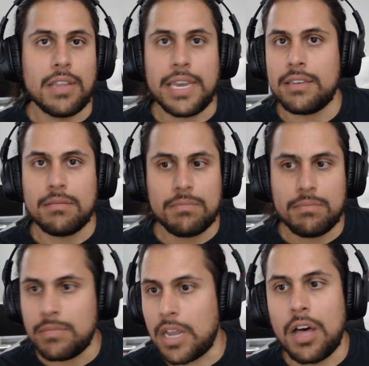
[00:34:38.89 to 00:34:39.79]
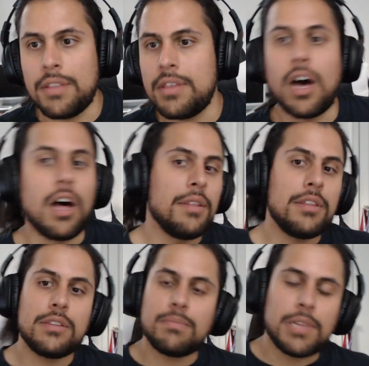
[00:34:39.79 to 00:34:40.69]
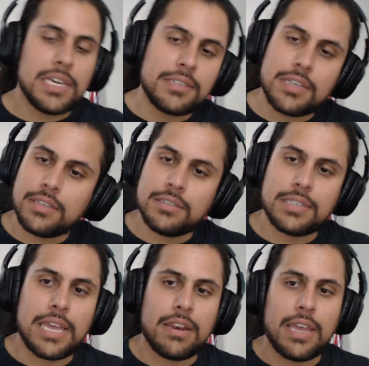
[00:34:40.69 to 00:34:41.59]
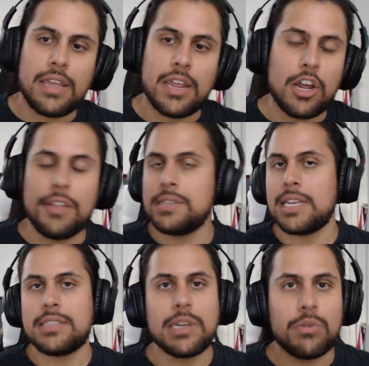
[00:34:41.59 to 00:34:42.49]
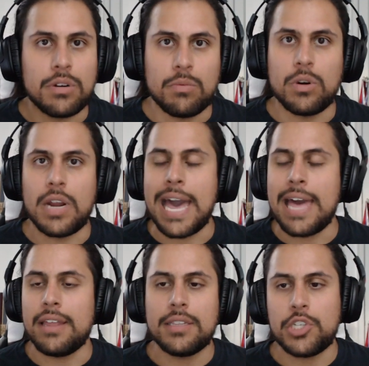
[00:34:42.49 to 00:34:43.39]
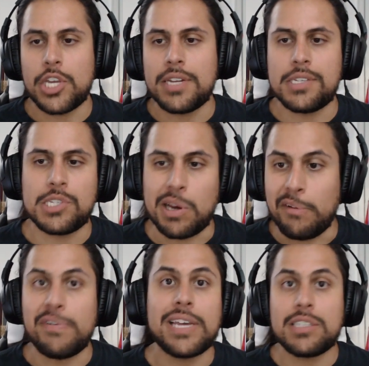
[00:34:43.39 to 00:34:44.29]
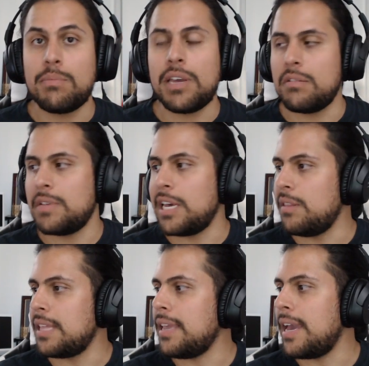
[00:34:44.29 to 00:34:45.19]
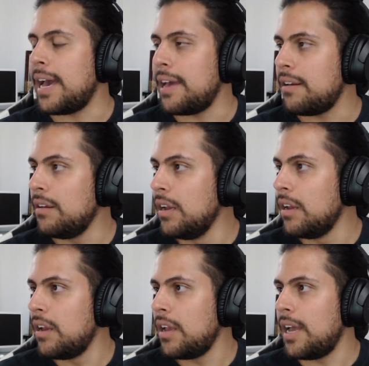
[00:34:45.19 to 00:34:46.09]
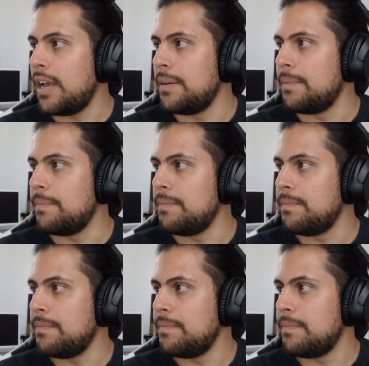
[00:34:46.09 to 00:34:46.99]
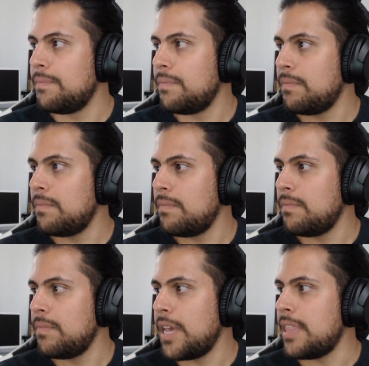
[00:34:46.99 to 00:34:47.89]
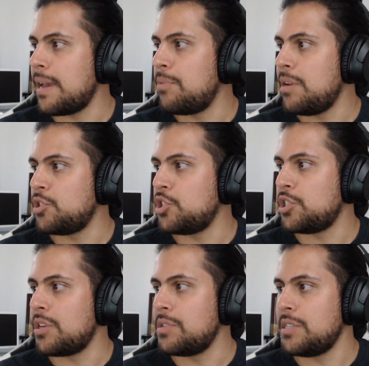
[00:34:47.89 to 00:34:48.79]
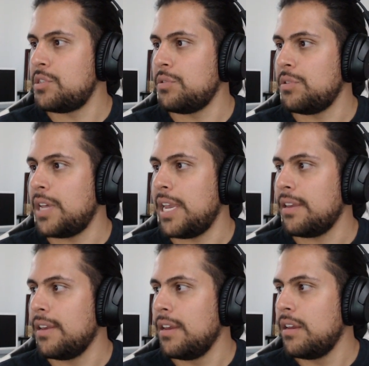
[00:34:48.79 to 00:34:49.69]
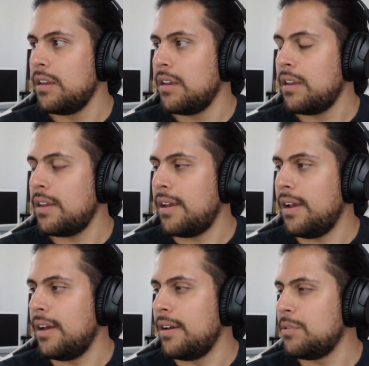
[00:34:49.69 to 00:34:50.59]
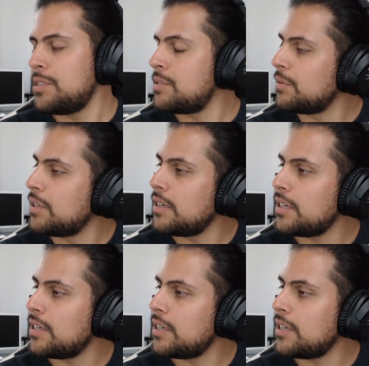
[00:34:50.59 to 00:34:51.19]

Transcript: Like all the all the placings and, and all the sets that were were at Genesis are affected by the value that they had. Um, and that pretty much just goes into like uh, what's the word?